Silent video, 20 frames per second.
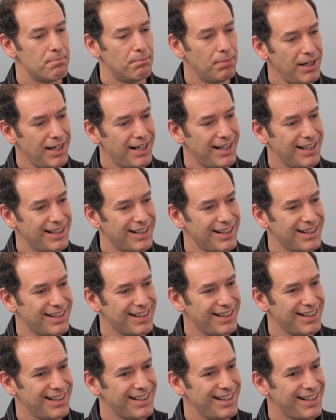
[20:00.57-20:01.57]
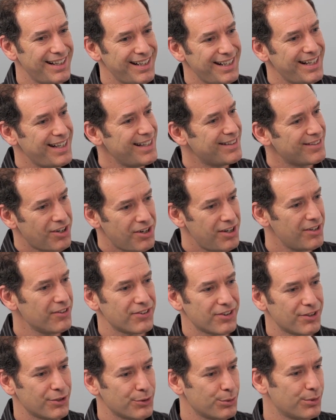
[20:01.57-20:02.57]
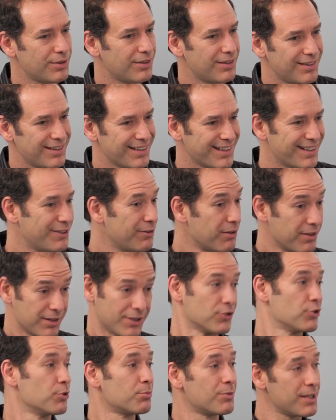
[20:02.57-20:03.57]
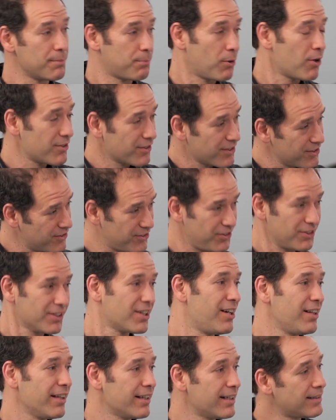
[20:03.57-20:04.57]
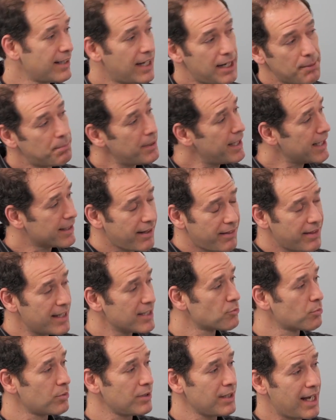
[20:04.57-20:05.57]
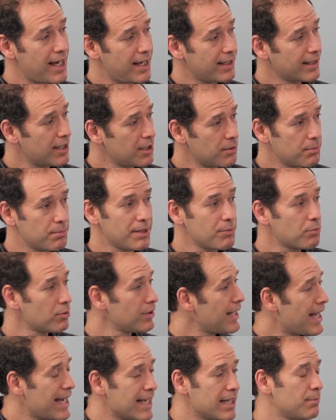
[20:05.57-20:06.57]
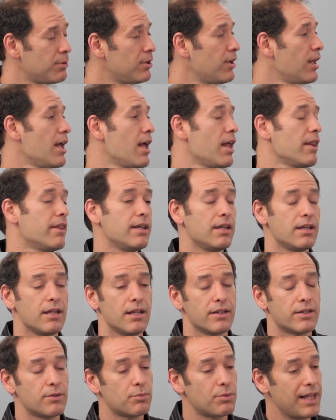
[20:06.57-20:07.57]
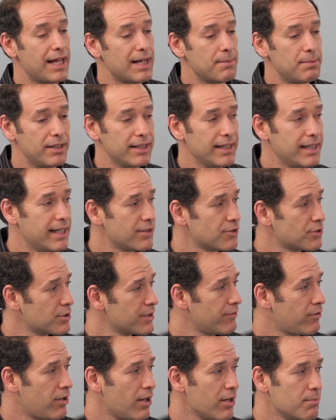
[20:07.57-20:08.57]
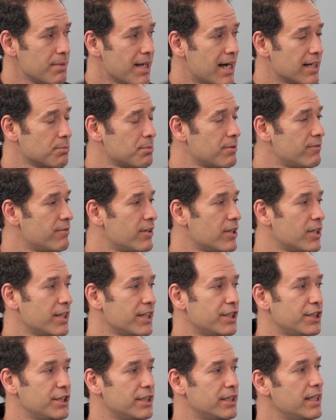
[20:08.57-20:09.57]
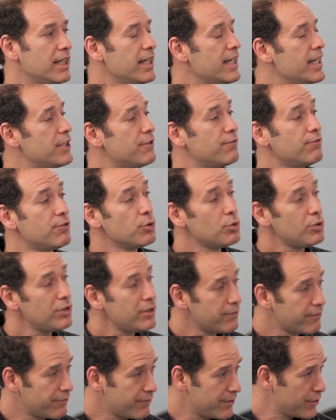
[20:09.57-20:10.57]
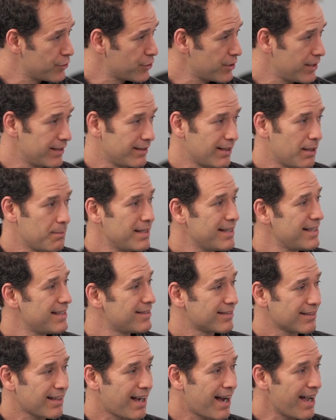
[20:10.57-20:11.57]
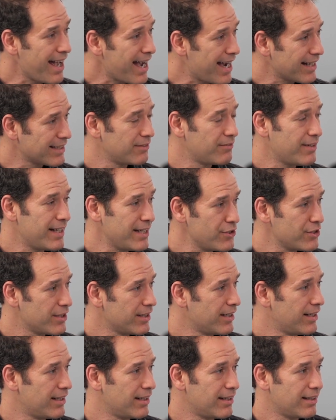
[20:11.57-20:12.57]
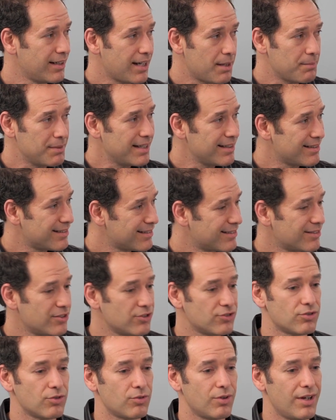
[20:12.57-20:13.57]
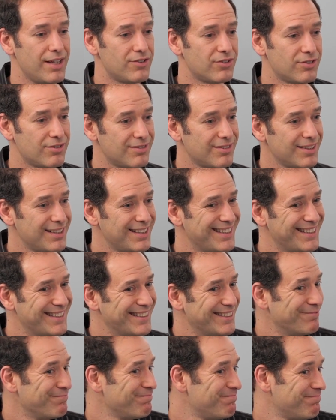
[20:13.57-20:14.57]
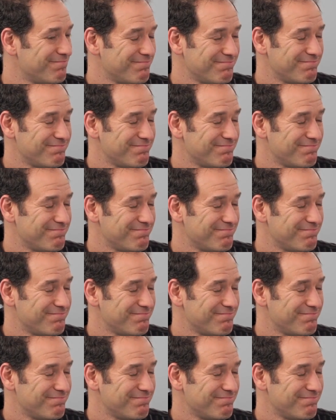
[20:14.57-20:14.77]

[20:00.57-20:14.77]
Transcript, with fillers: But it's also, you know, Consumer Reports can still call it a top pick. The thing's going to be reliable. Right. The reliability history of all the Miata has been very good. It's fuel efficient. Mm-hmm. I mean, this Skyactiv engine in it, I mean, it's just, it's